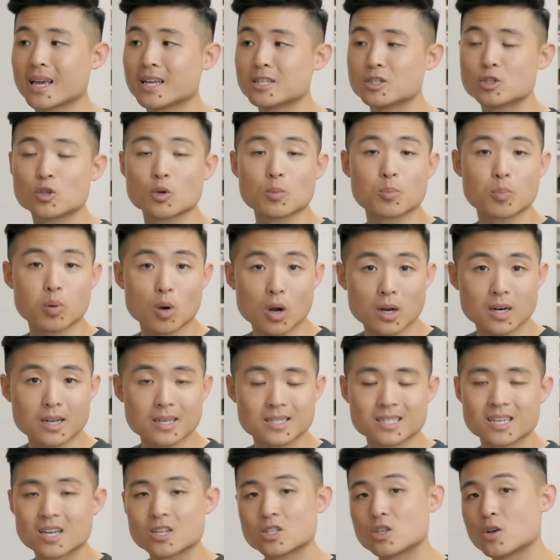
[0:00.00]
into
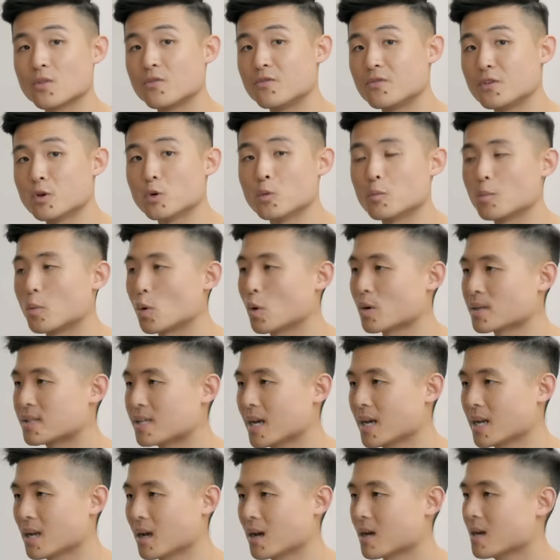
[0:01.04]
products to view more
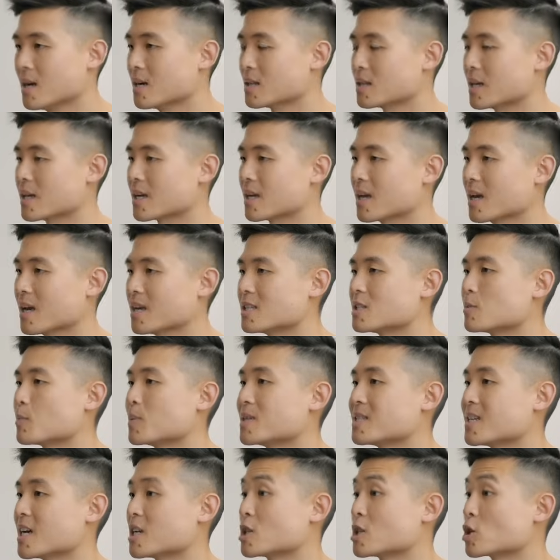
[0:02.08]
data, like its
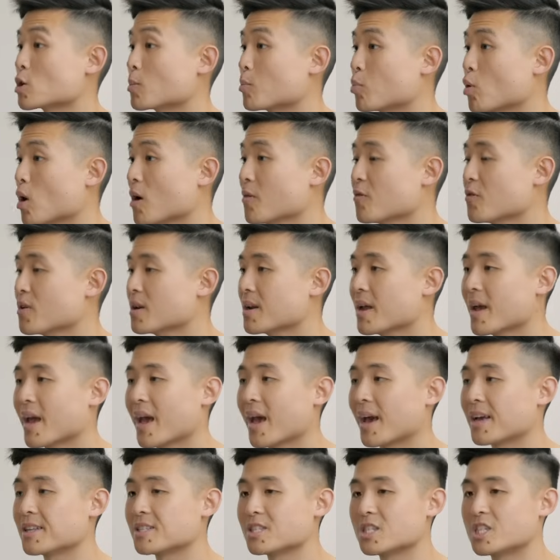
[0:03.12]
potential profit
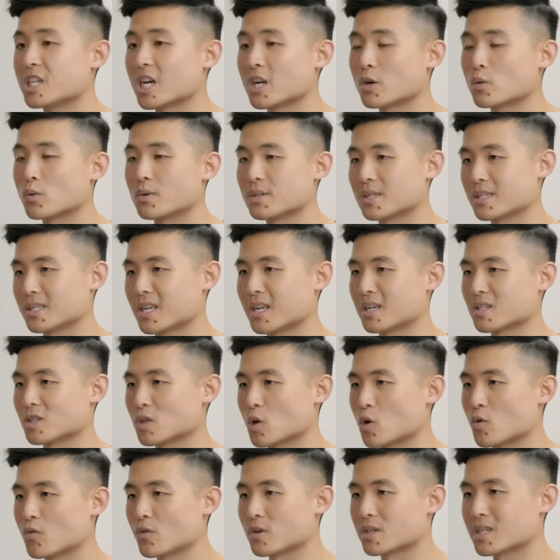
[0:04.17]
and general sales
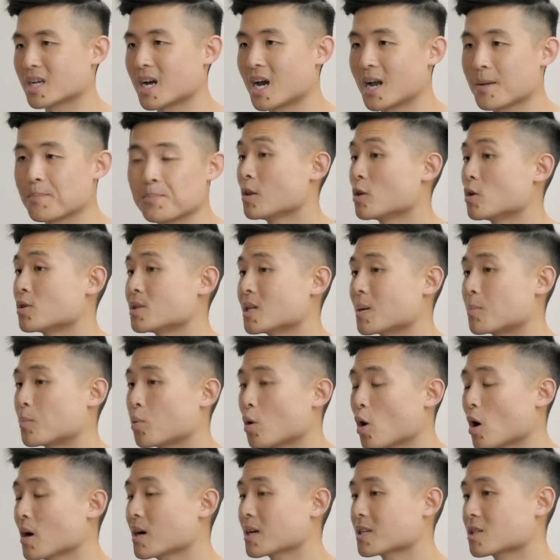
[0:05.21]
over time. There's a
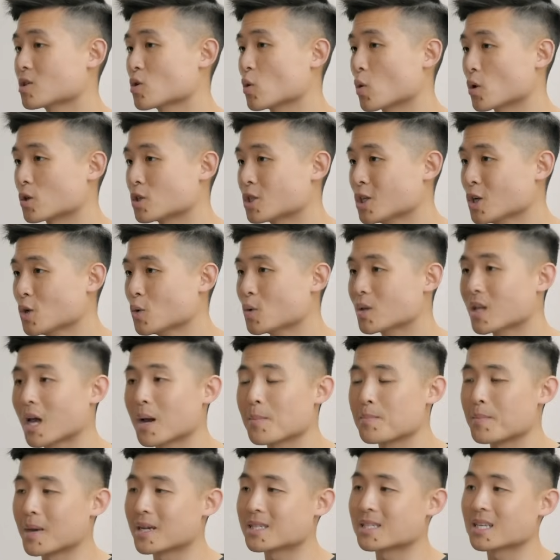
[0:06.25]
product score too, two,
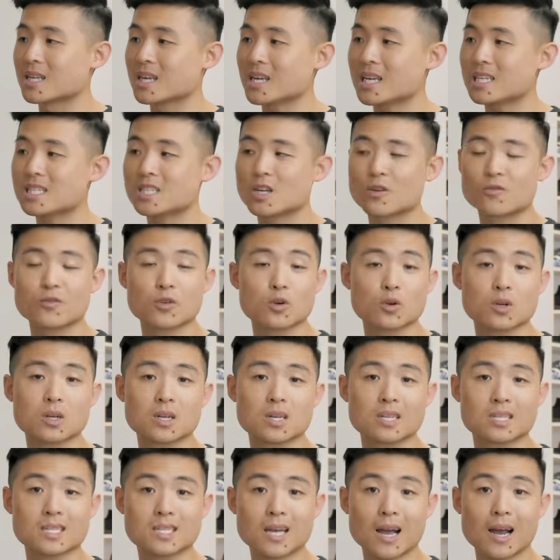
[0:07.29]
that makes it easier for you to
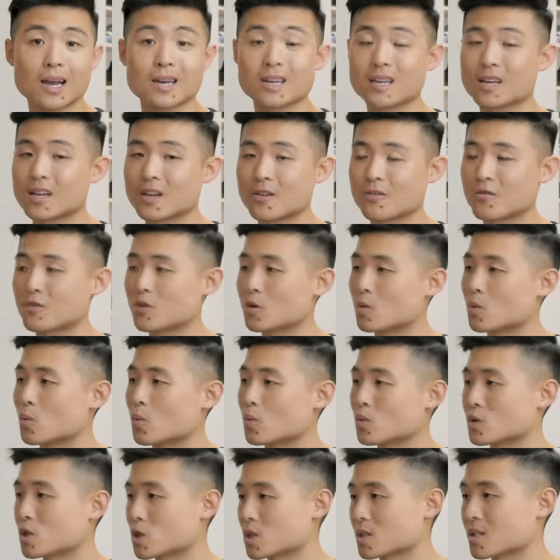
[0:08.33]
decide if you
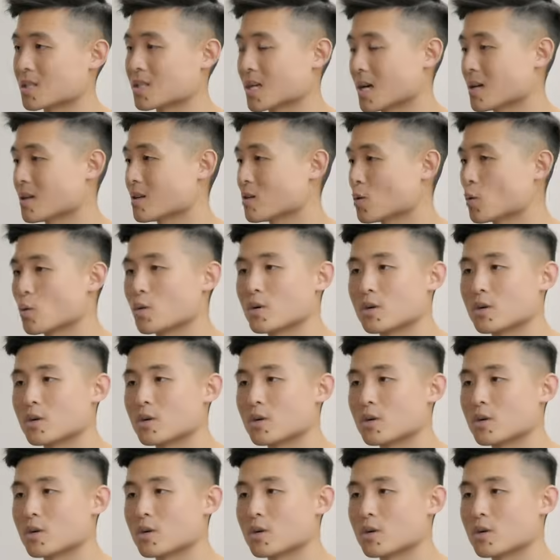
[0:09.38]
should sell it or